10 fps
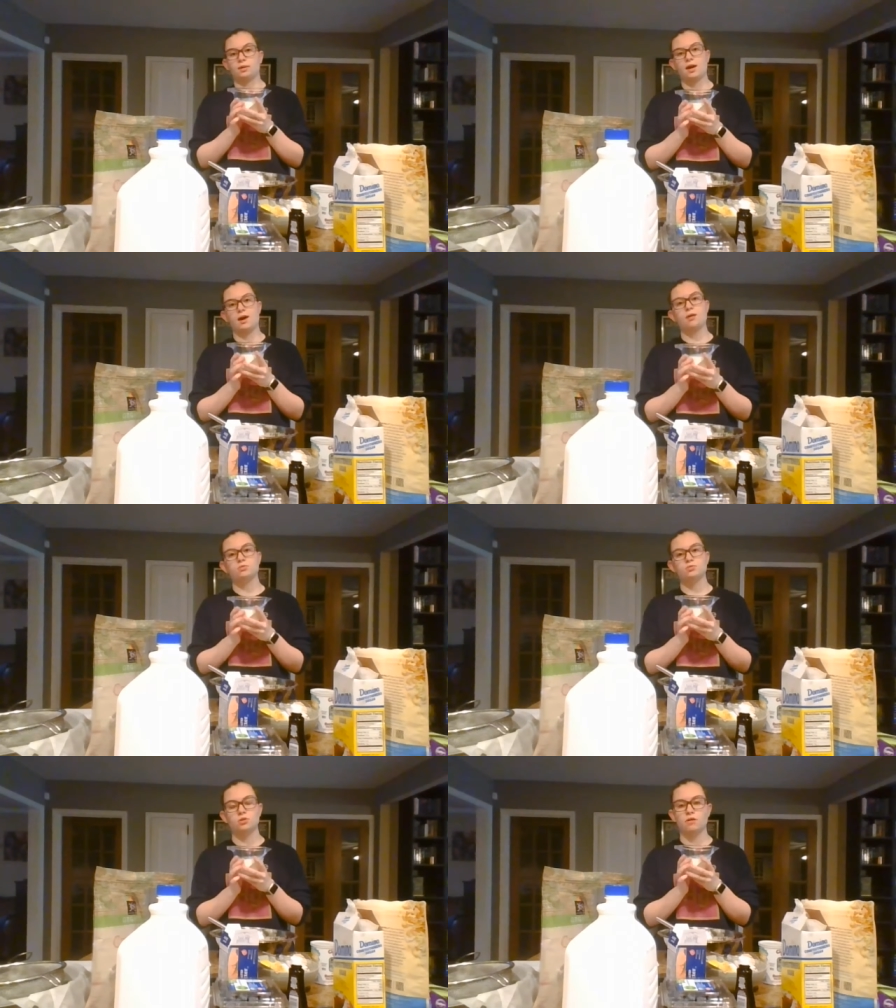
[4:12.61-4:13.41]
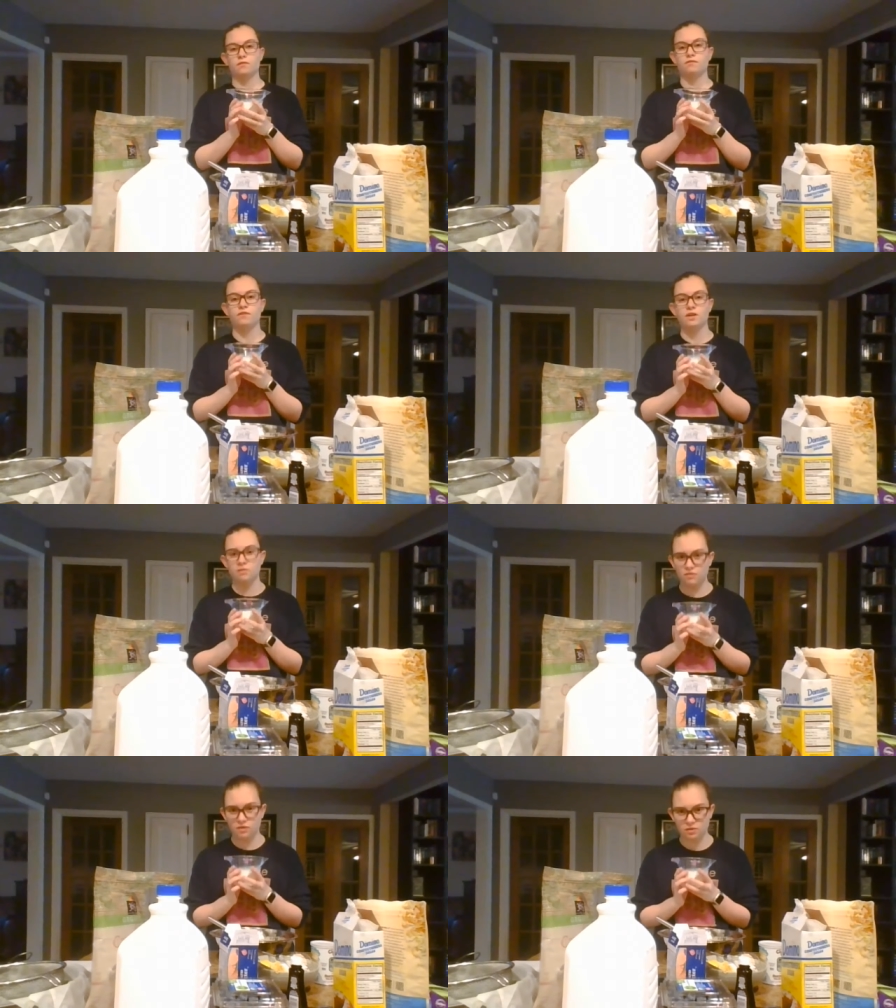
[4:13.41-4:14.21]
Cows are
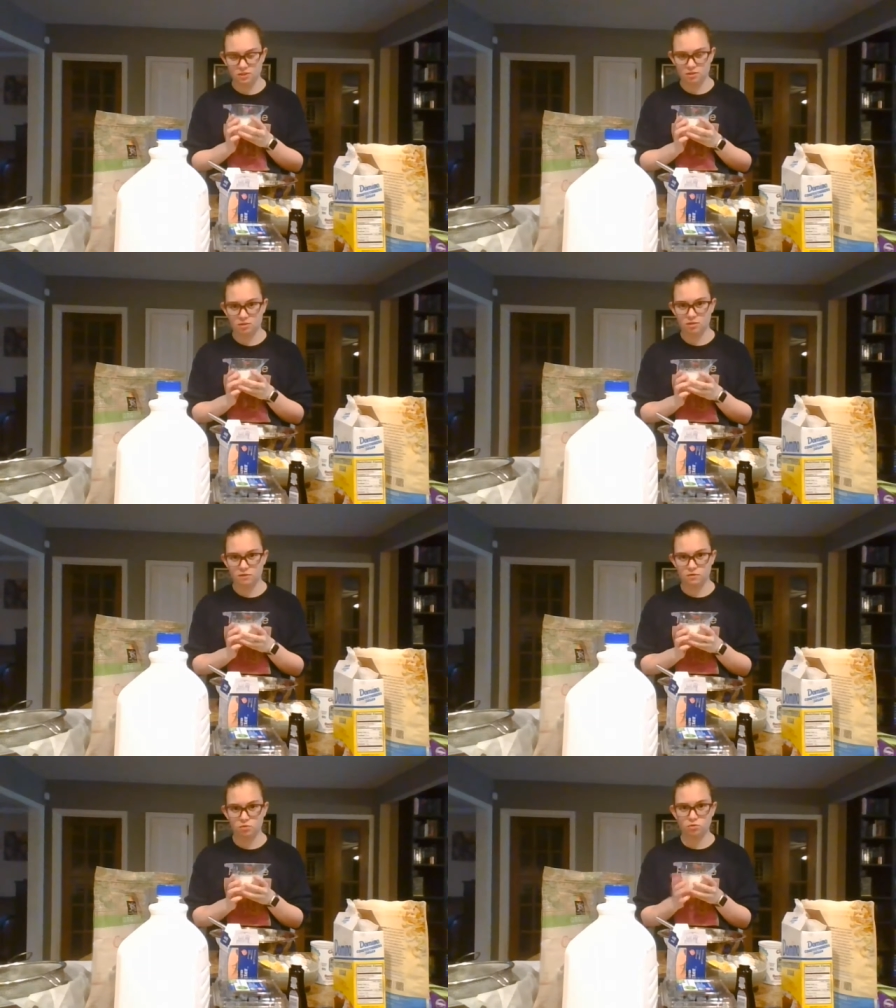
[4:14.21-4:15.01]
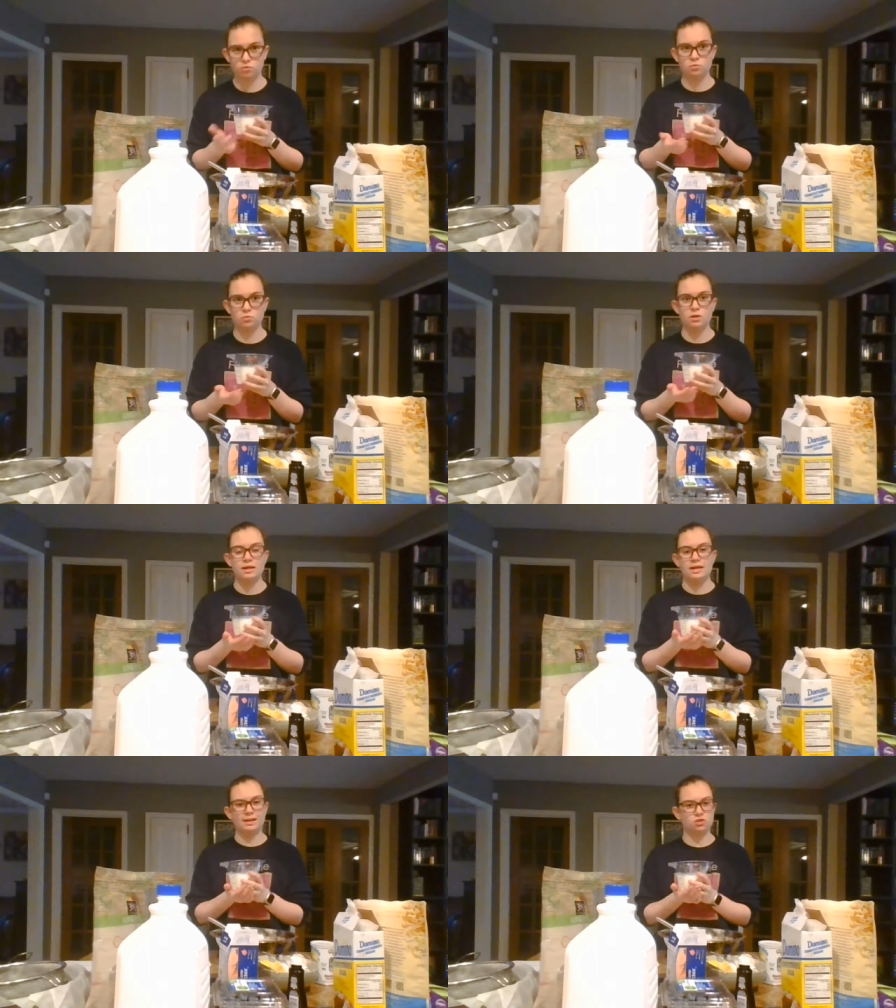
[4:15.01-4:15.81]
very, very sensitive to
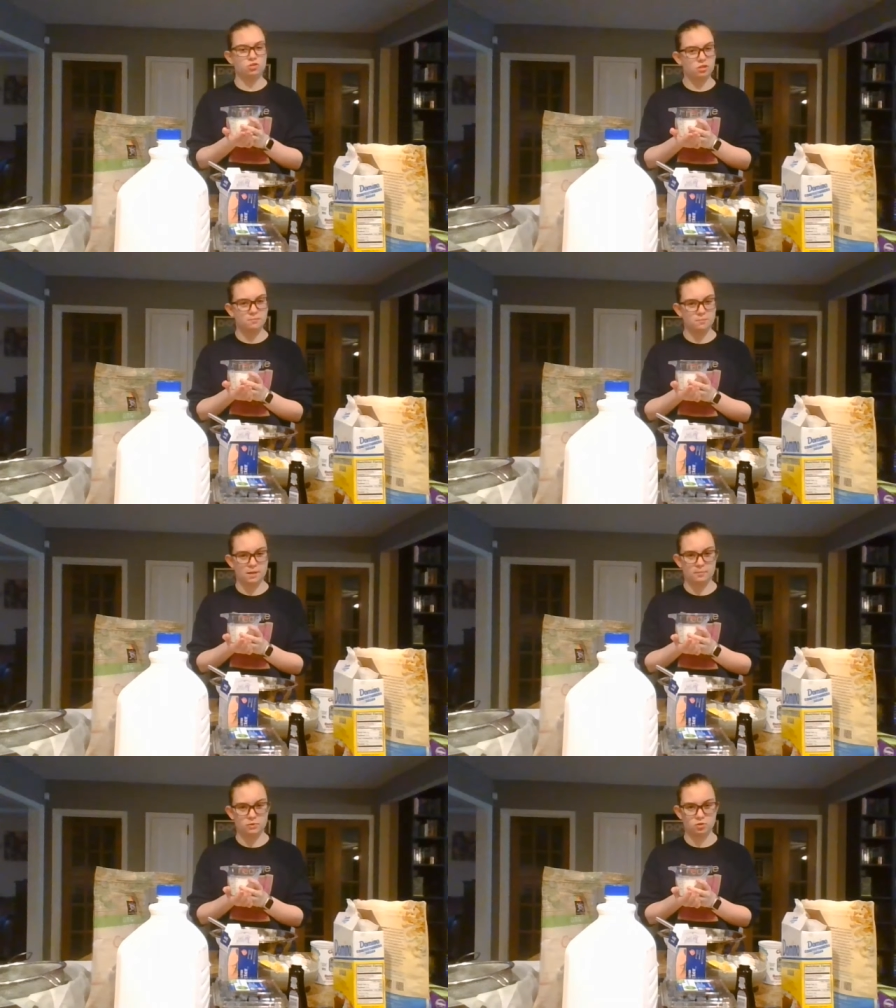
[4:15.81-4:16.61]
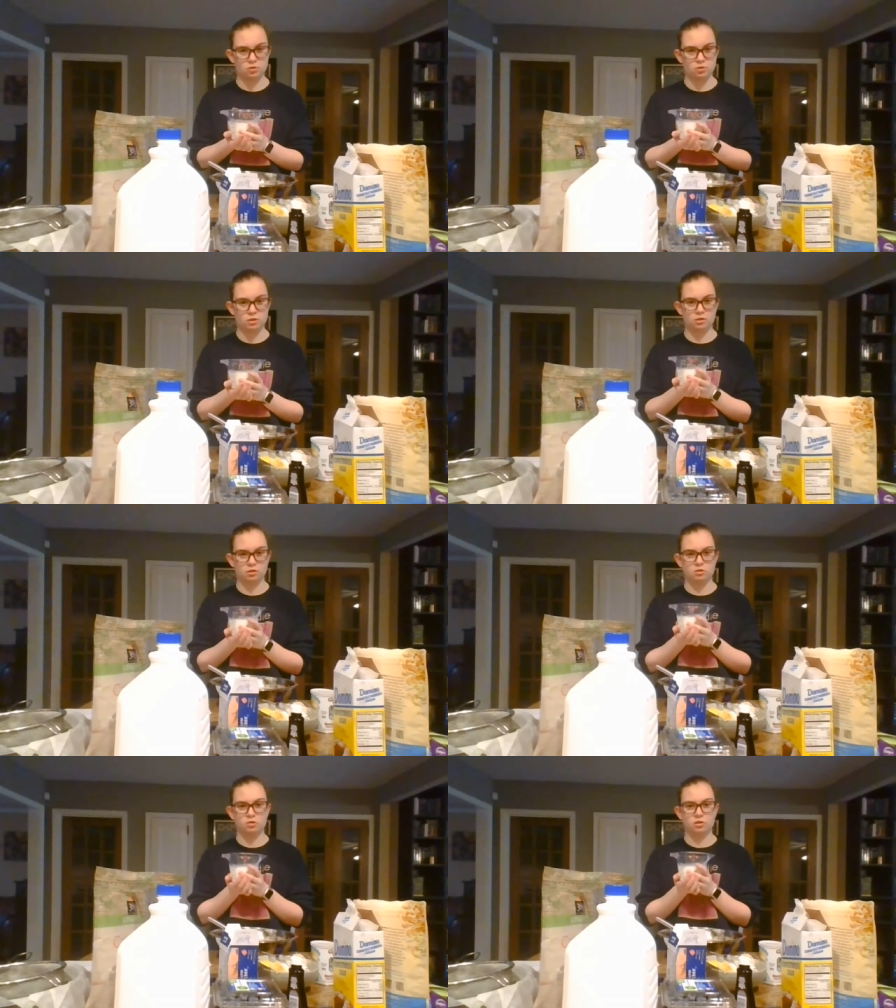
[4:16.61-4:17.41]
extreme temperatures and
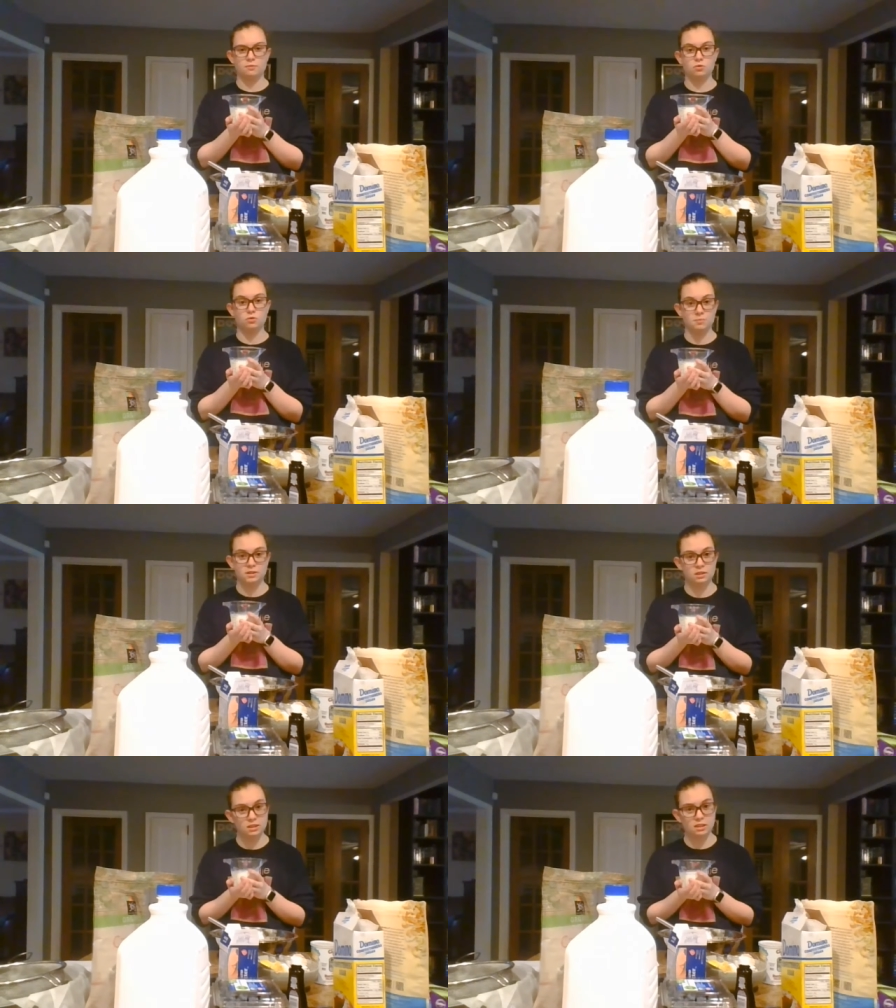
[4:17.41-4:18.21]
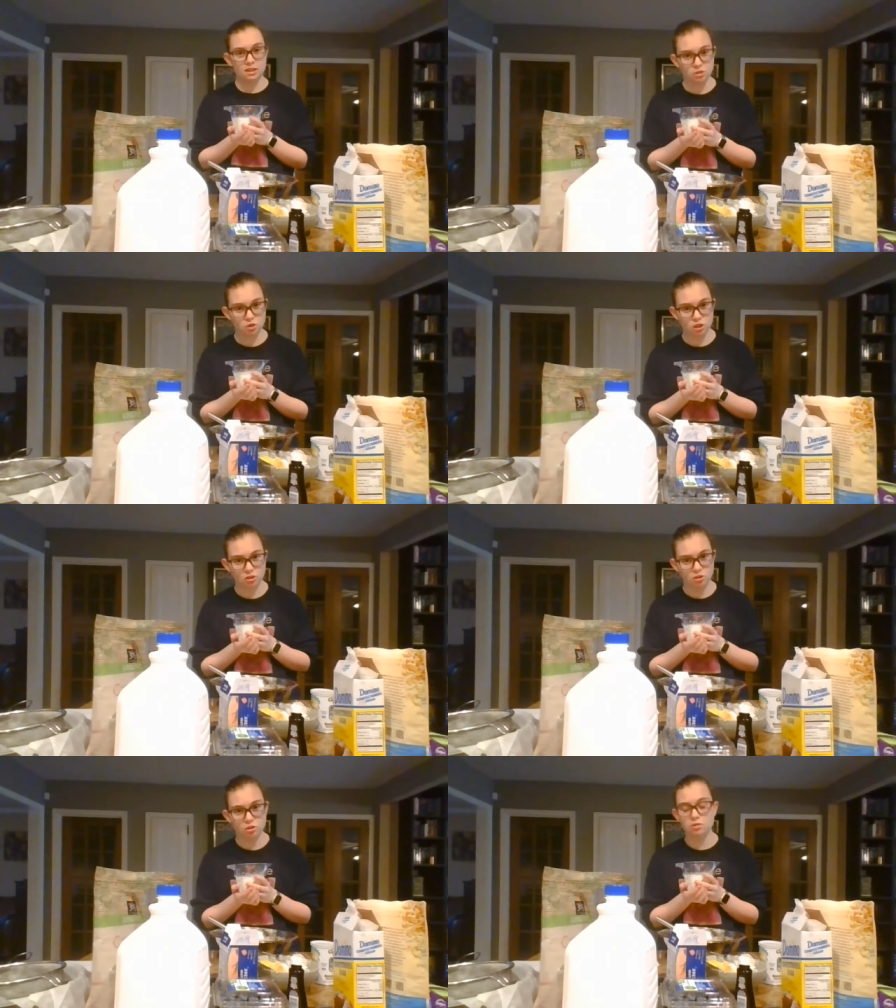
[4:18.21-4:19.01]
extreme humidity
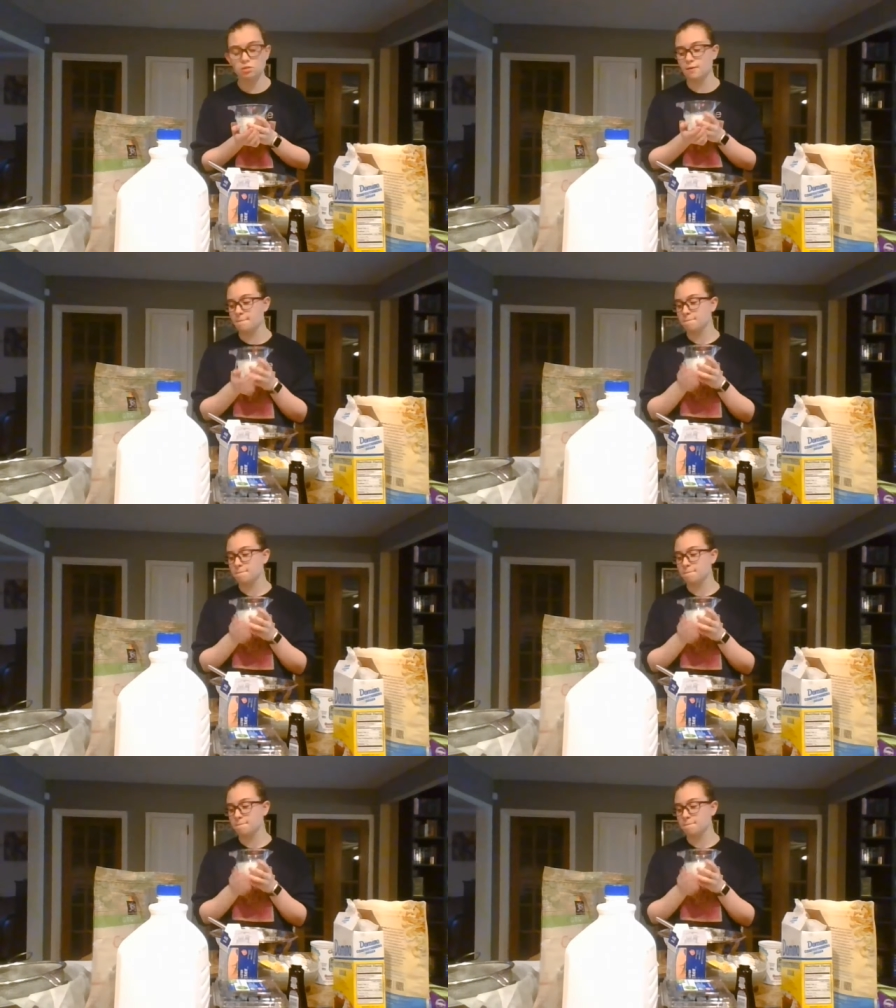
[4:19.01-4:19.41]
changes.